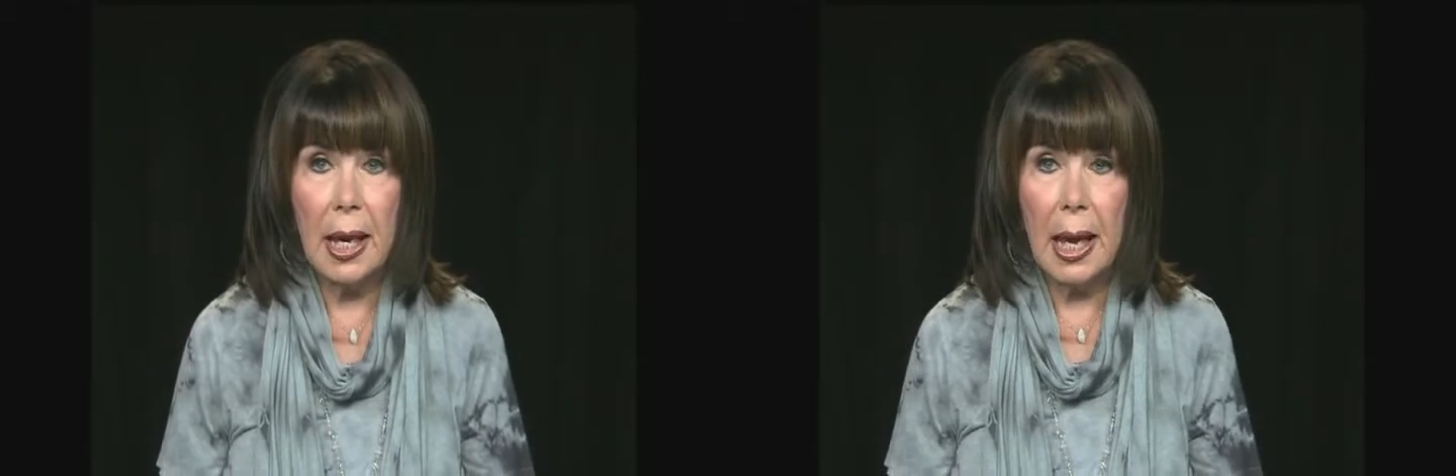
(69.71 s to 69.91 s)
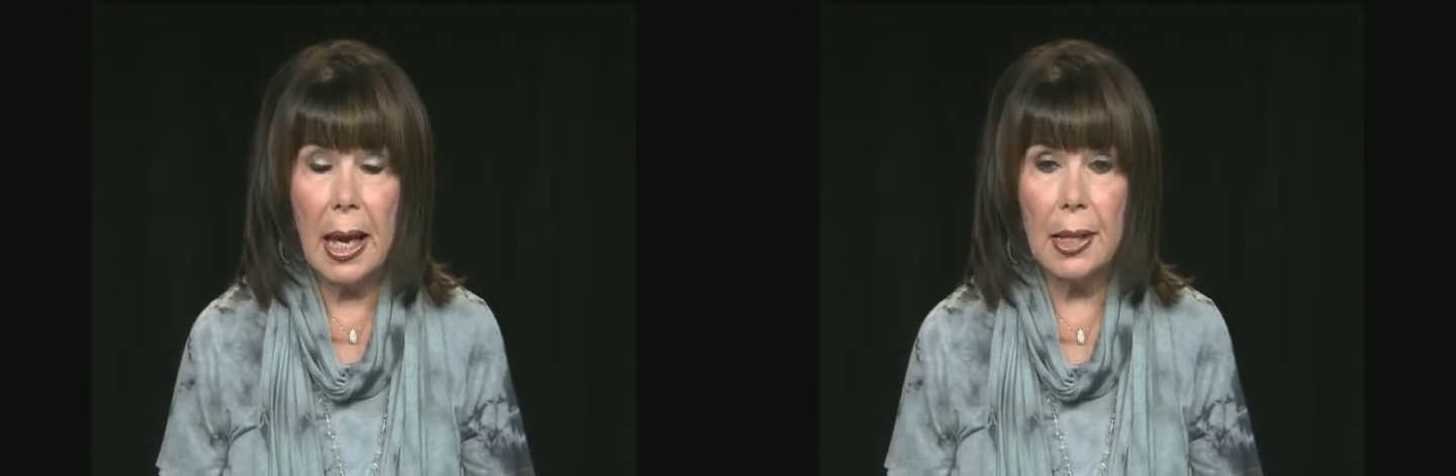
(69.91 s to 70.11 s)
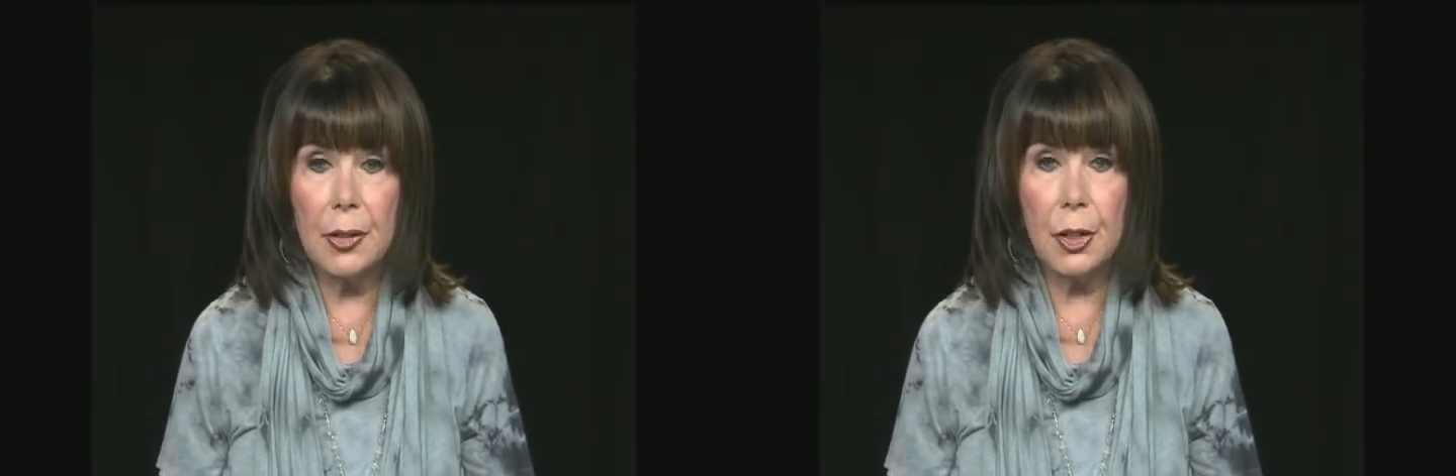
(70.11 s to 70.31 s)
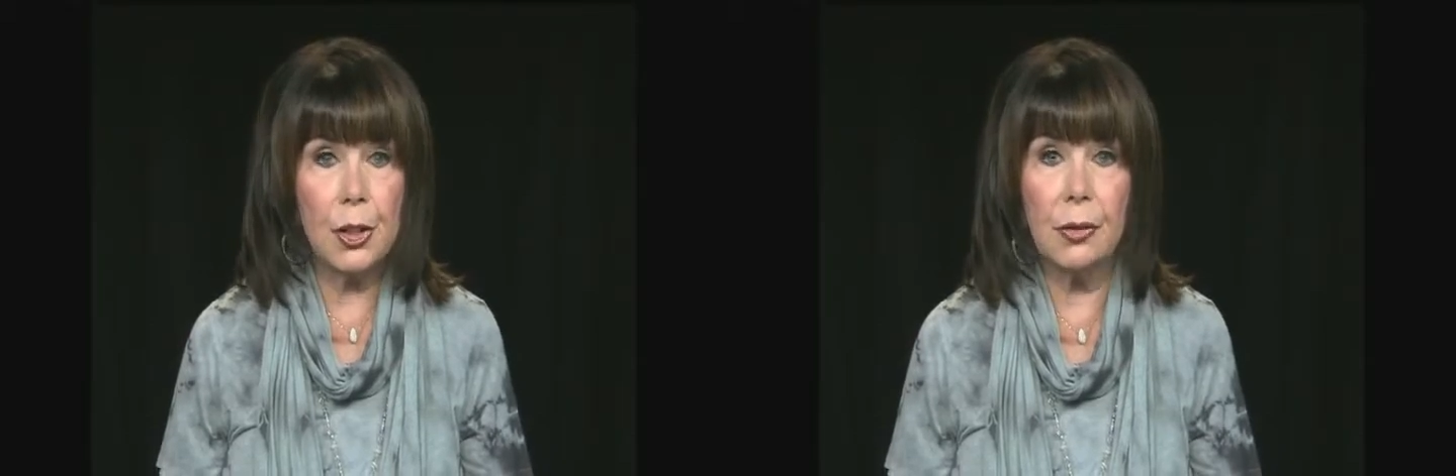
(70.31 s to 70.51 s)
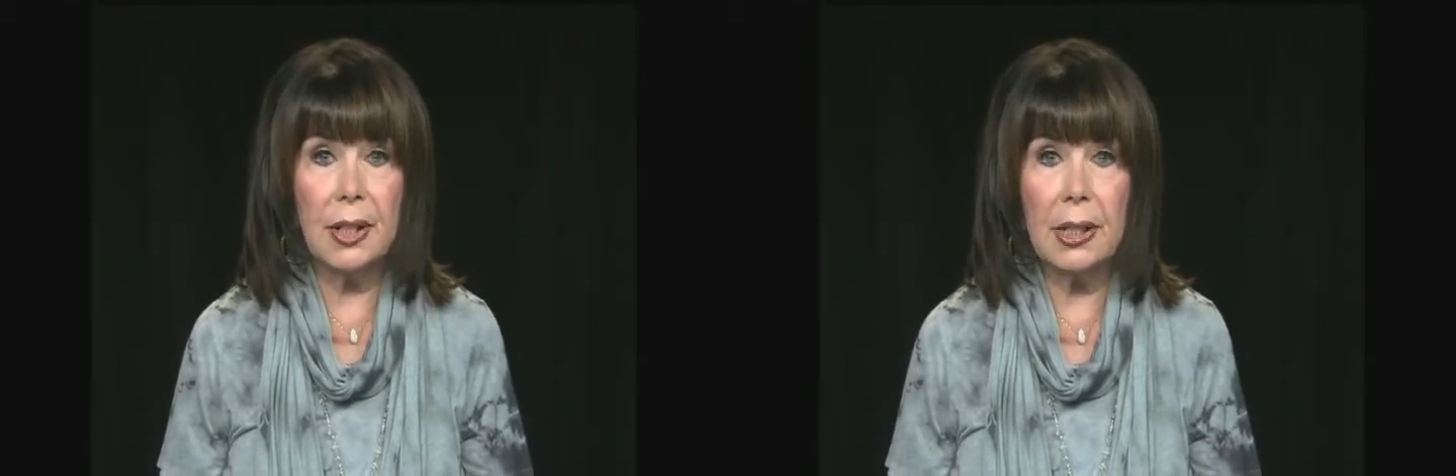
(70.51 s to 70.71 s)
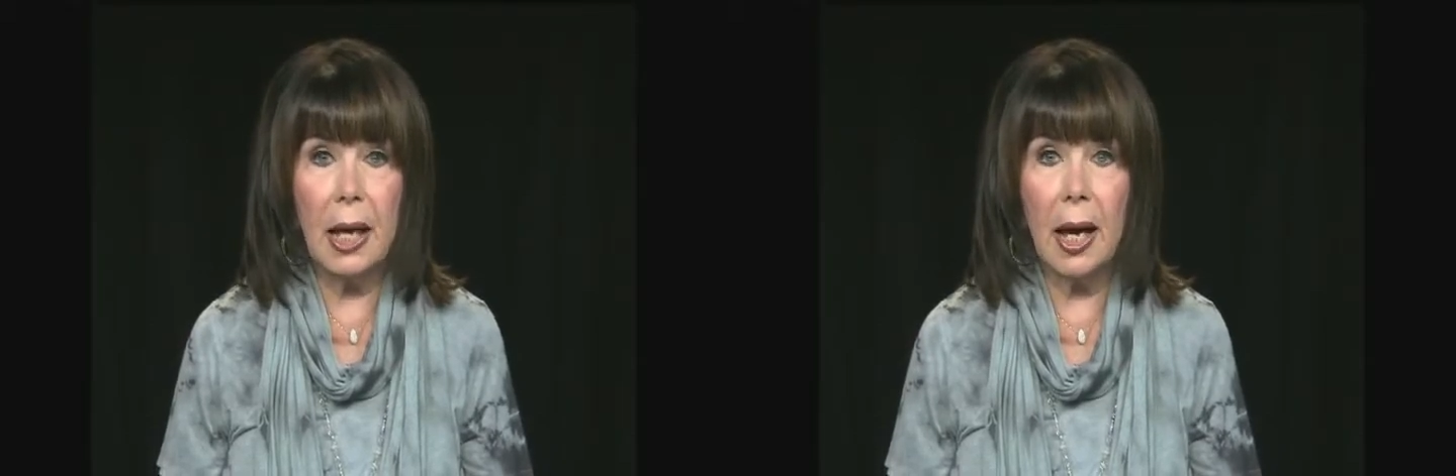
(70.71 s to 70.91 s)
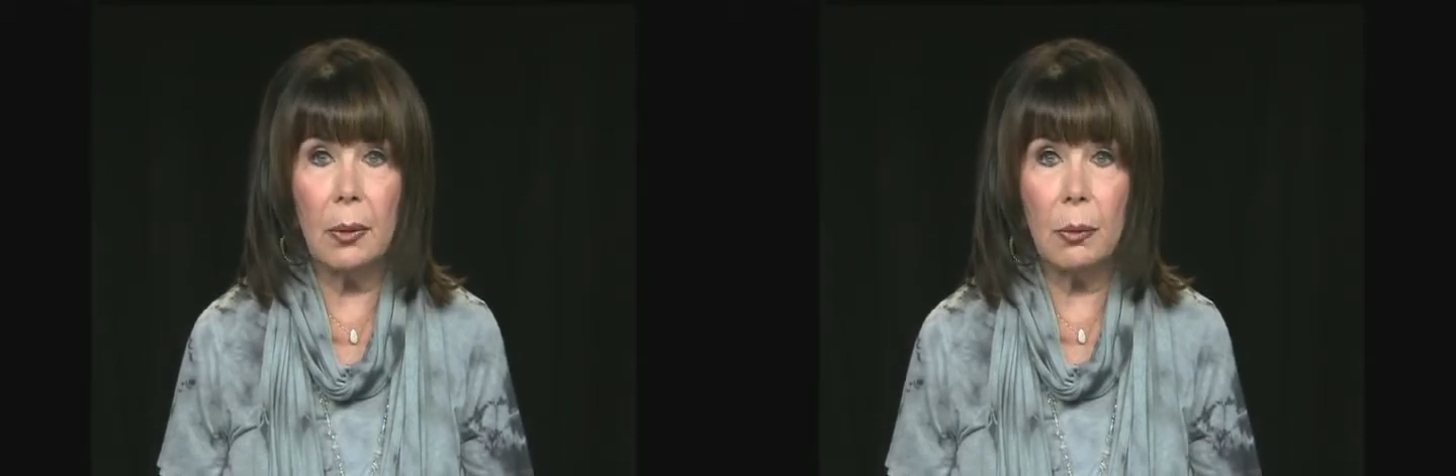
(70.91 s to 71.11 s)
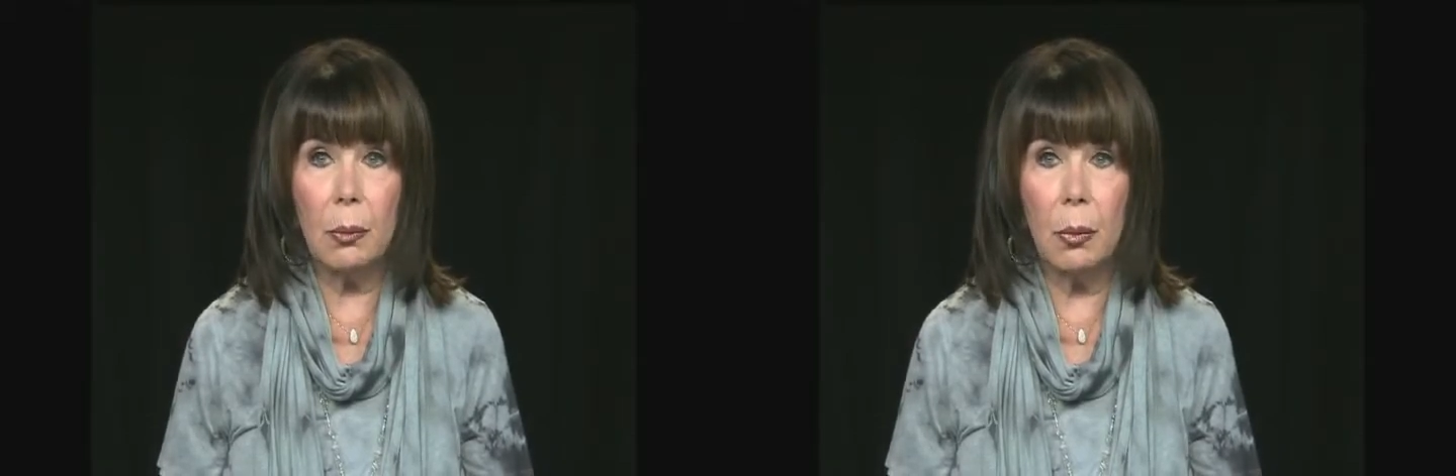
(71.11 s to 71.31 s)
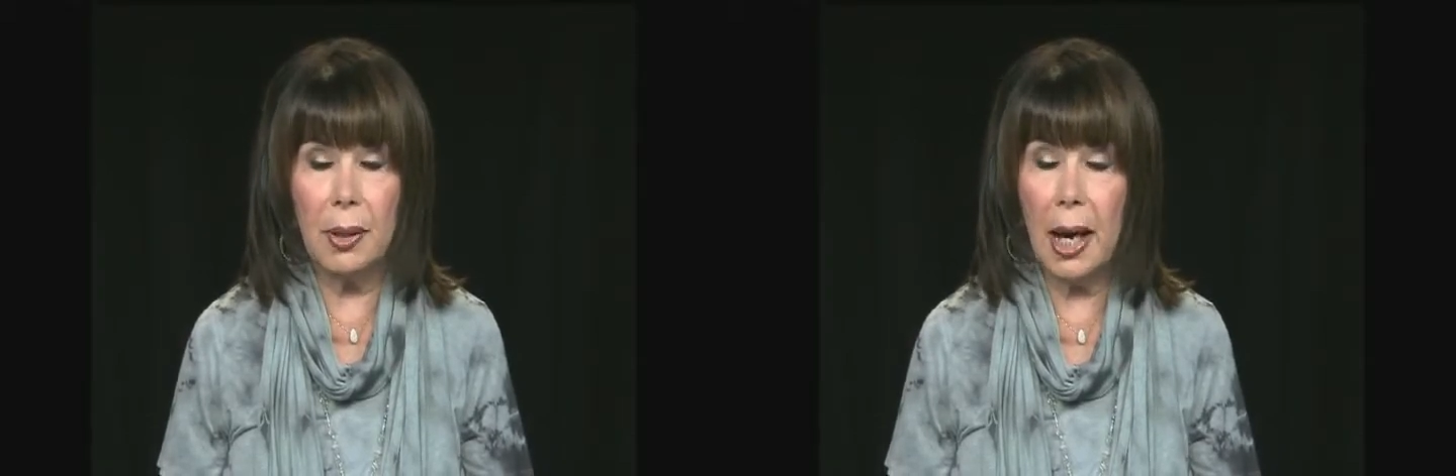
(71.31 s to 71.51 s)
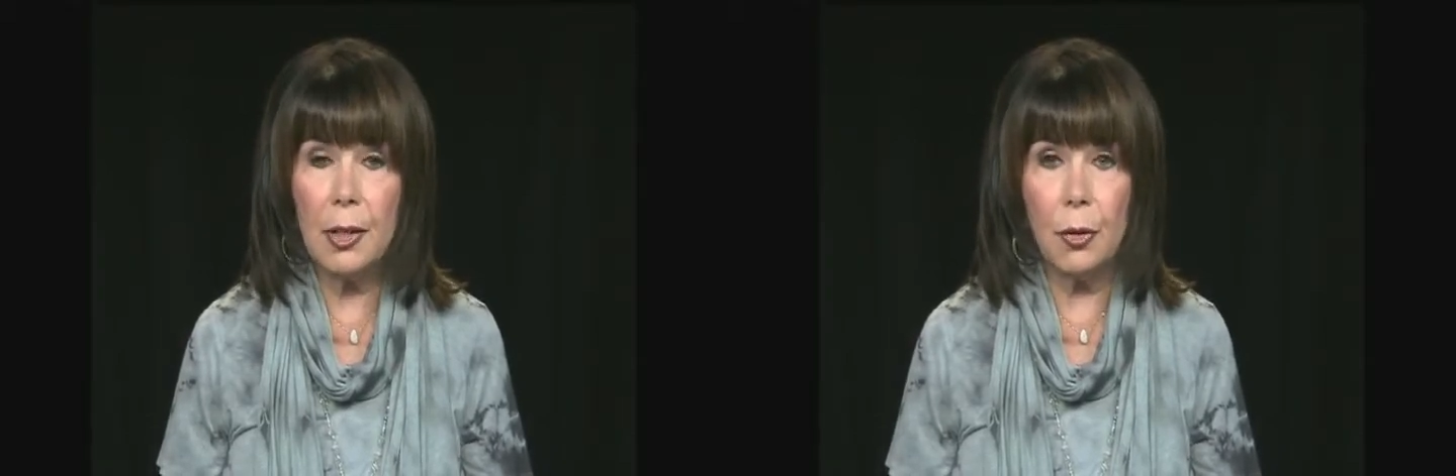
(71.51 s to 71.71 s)
and certainly not what
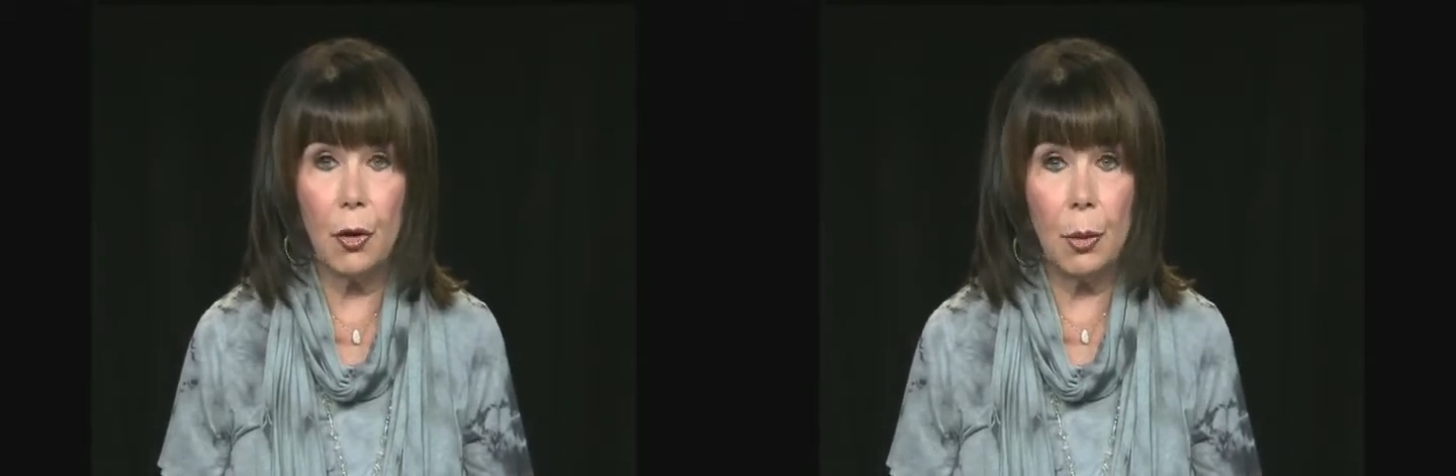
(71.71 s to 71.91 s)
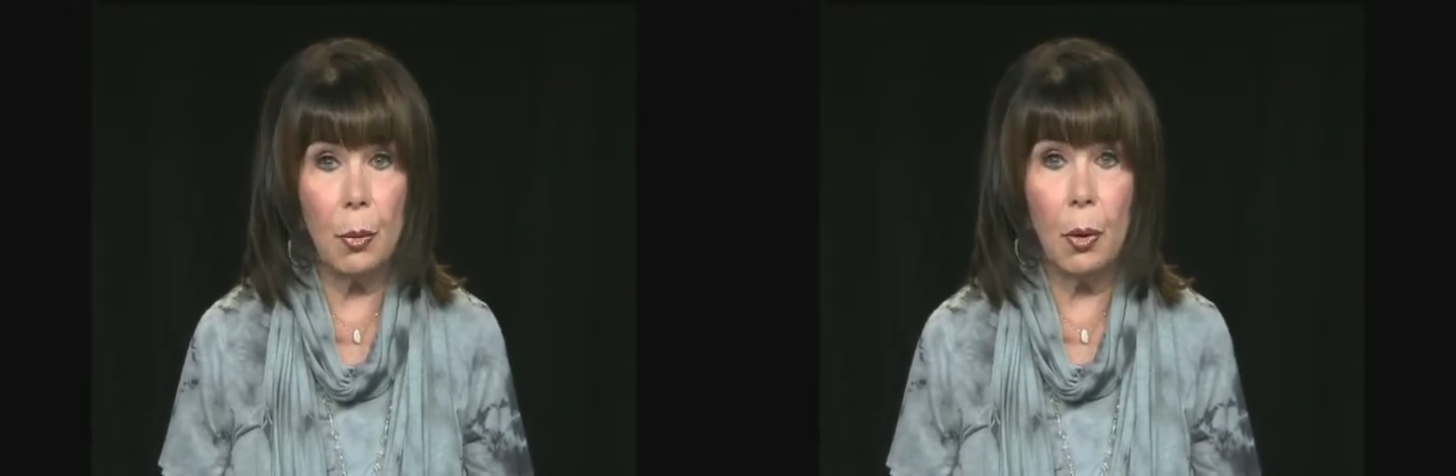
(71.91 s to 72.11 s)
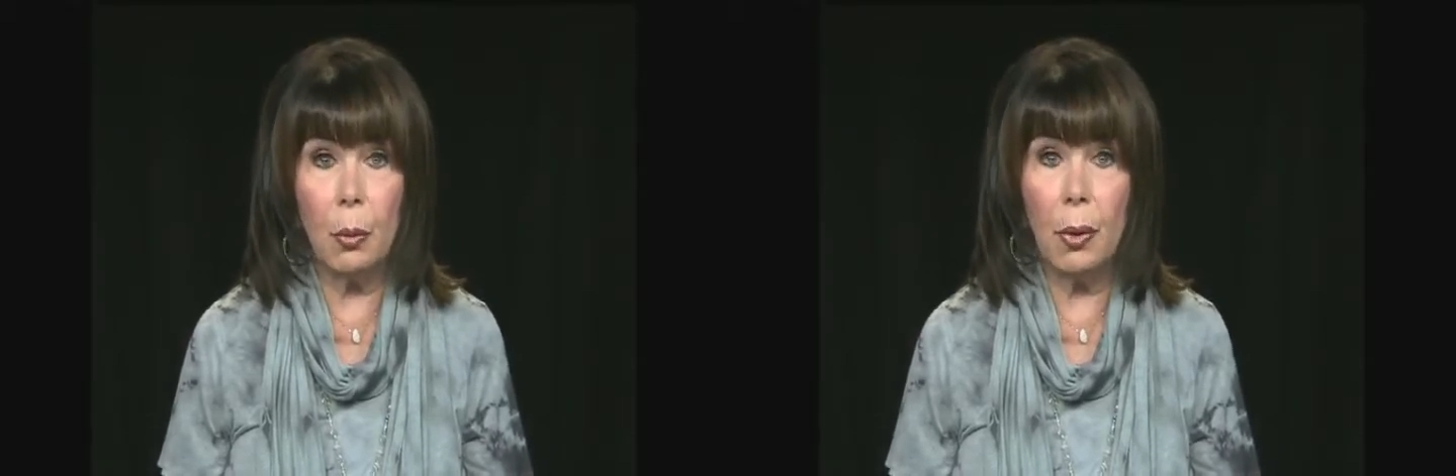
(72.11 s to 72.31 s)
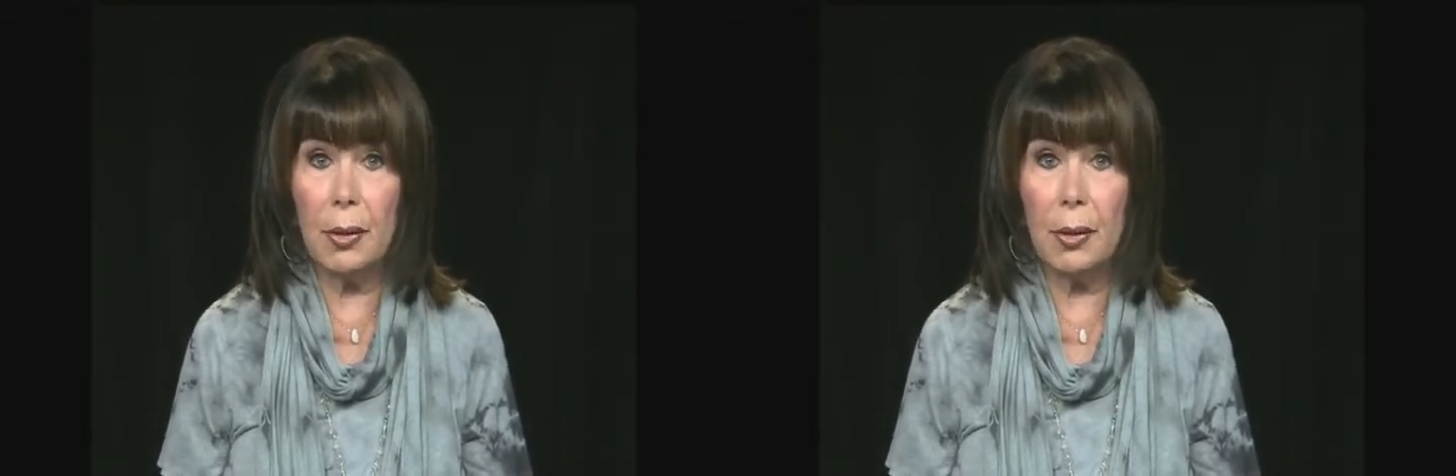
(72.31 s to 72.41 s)
I told them or